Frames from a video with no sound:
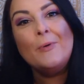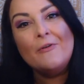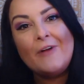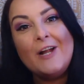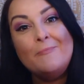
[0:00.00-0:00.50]

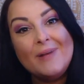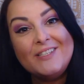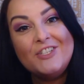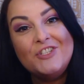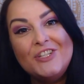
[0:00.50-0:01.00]
provide
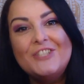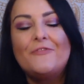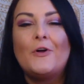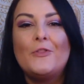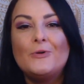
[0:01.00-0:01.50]
messages
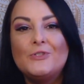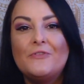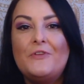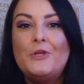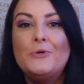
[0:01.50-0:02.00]
for those
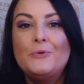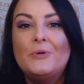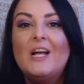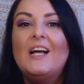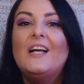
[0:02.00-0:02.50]
of you